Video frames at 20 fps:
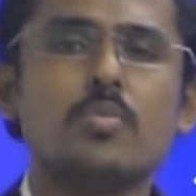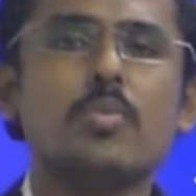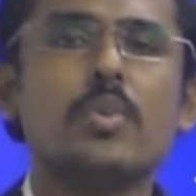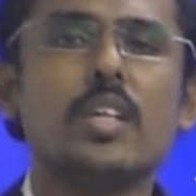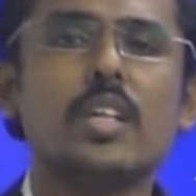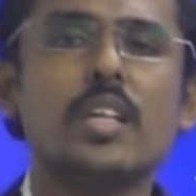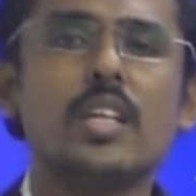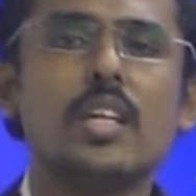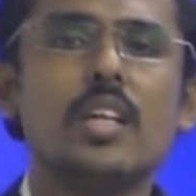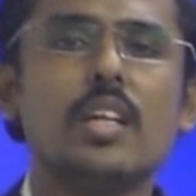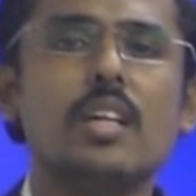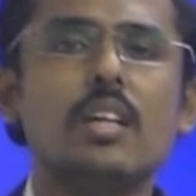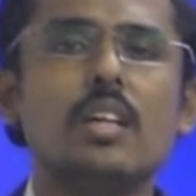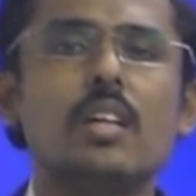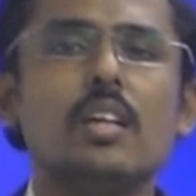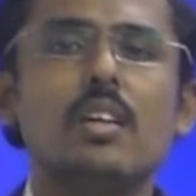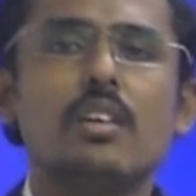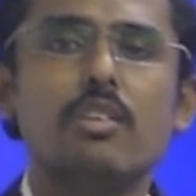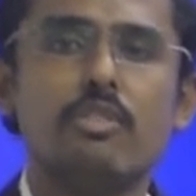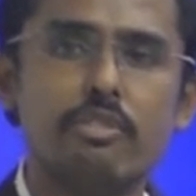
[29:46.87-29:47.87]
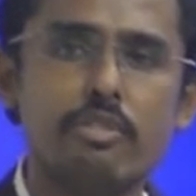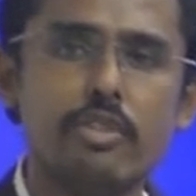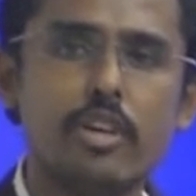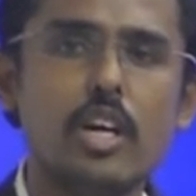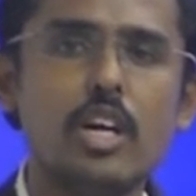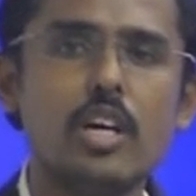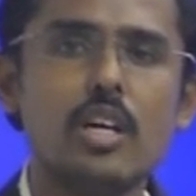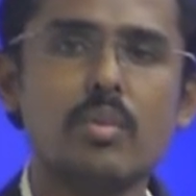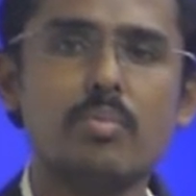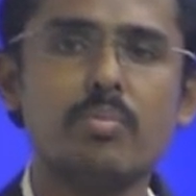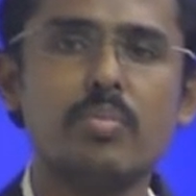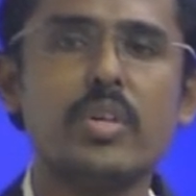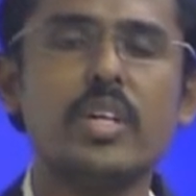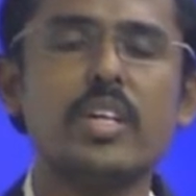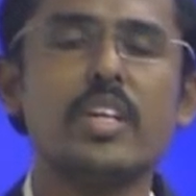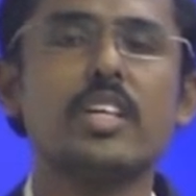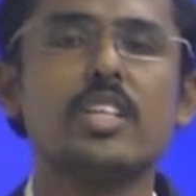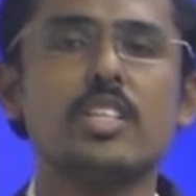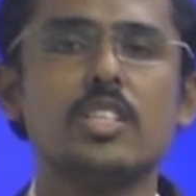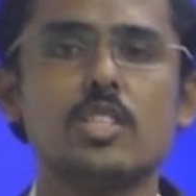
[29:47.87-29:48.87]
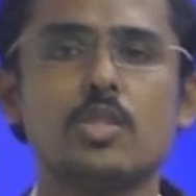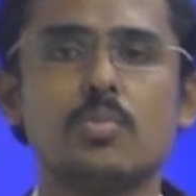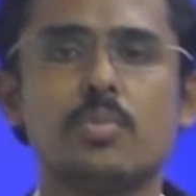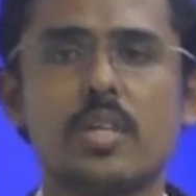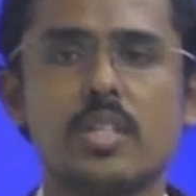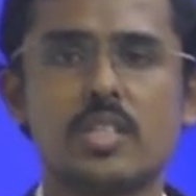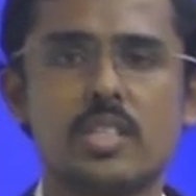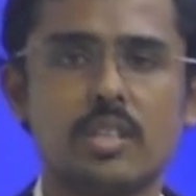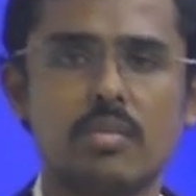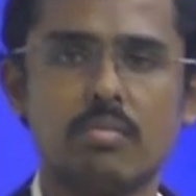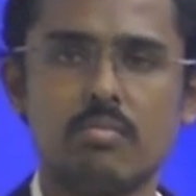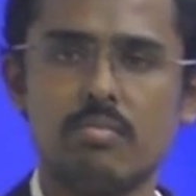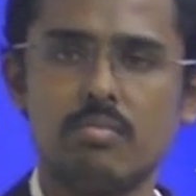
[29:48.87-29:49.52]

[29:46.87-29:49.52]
material for penetrant inspection.